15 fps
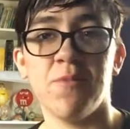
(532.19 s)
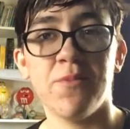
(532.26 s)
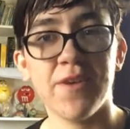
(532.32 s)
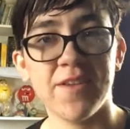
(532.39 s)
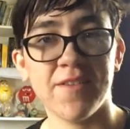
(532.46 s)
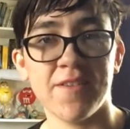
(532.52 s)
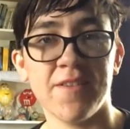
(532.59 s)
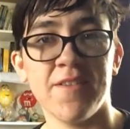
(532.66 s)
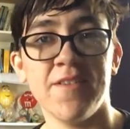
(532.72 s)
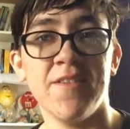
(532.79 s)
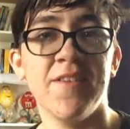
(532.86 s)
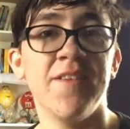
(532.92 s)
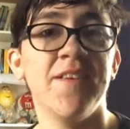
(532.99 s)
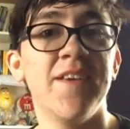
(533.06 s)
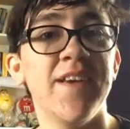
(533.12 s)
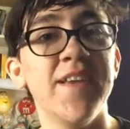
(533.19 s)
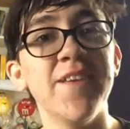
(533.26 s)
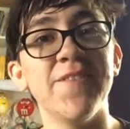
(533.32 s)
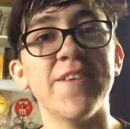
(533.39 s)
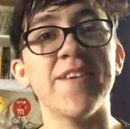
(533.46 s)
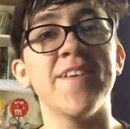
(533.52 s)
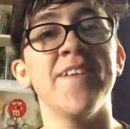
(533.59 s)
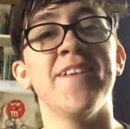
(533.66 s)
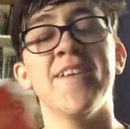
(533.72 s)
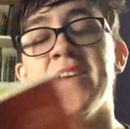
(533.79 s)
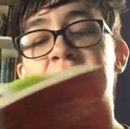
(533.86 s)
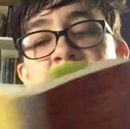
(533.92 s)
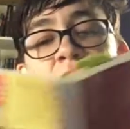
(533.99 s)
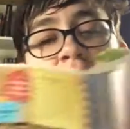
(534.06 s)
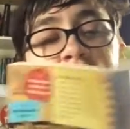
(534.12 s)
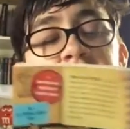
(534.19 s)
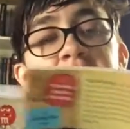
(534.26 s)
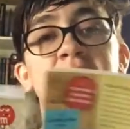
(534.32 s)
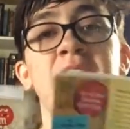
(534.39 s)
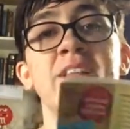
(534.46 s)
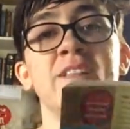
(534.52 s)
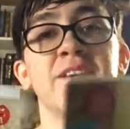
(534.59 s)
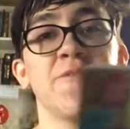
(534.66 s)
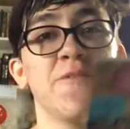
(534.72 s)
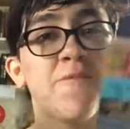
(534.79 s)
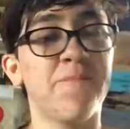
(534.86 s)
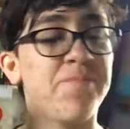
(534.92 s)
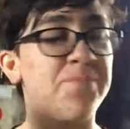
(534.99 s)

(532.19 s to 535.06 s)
depression. Anyway, last note.